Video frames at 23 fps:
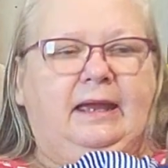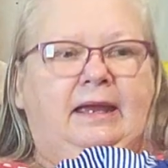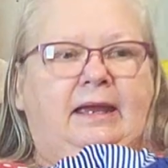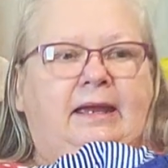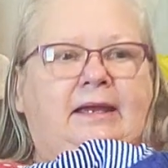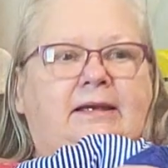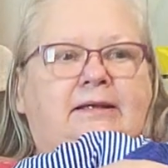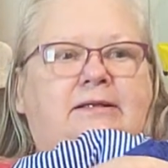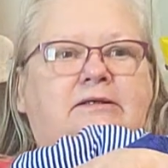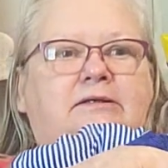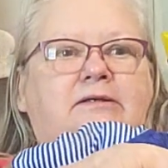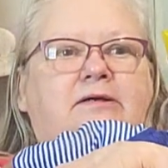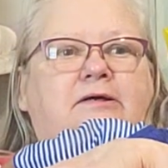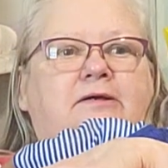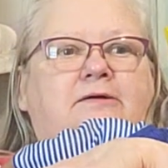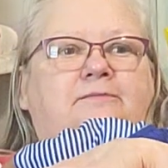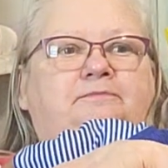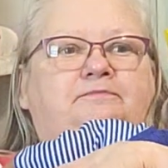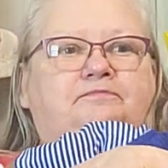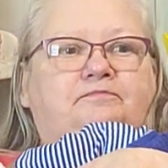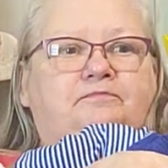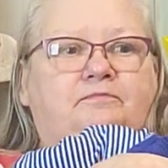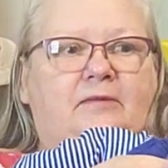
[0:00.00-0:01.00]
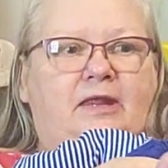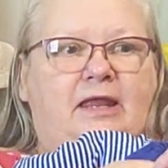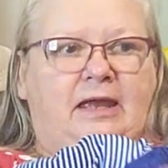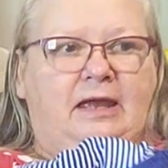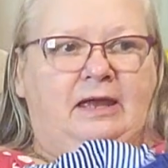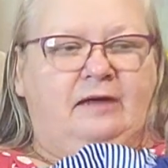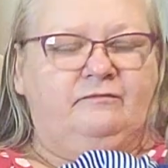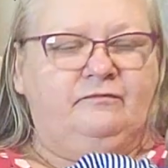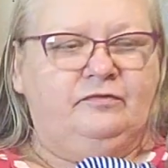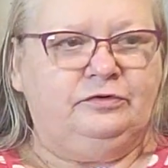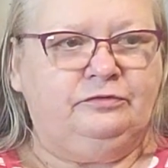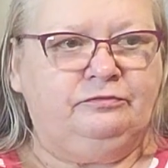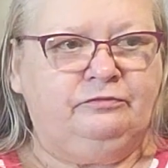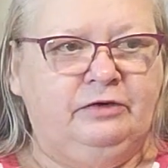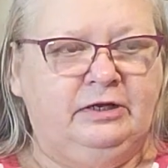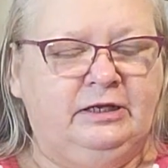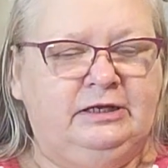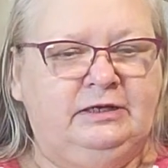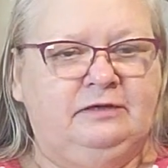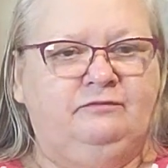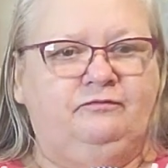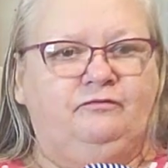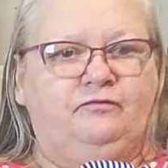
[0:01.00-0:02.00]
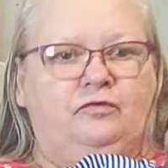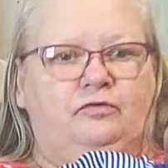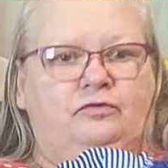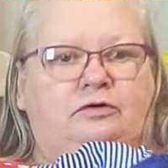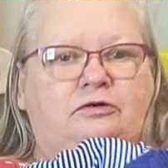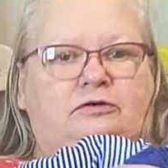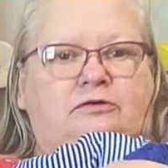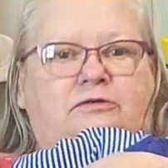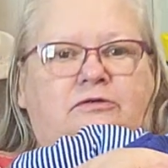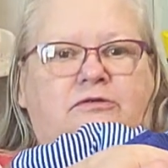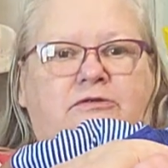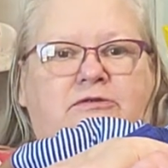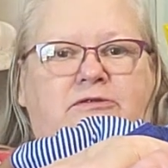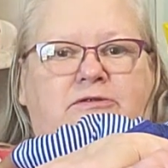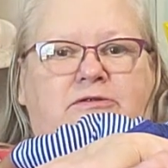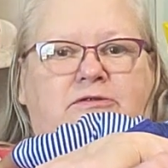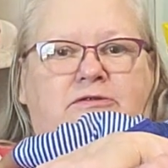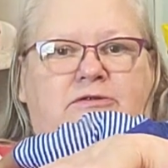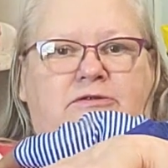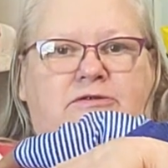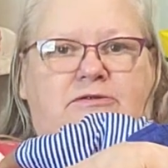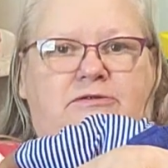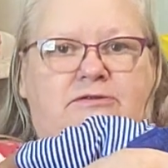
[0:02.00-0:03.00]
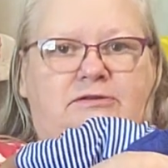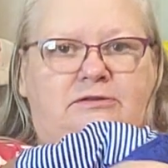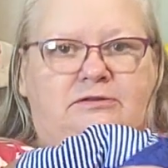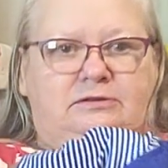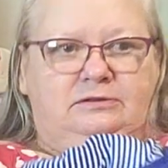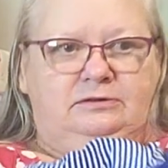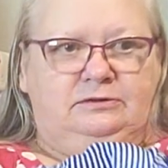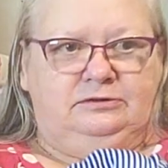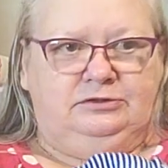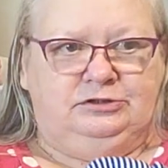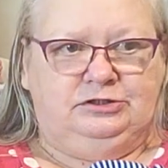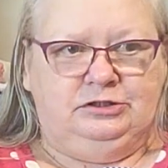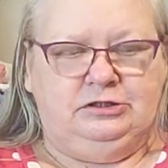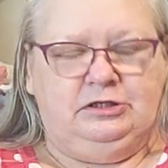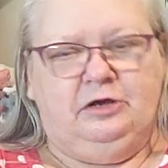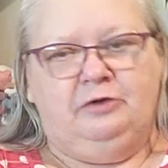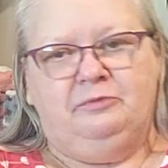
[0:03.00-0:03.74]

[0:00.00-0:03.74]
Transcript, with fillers: and um, have her ready for to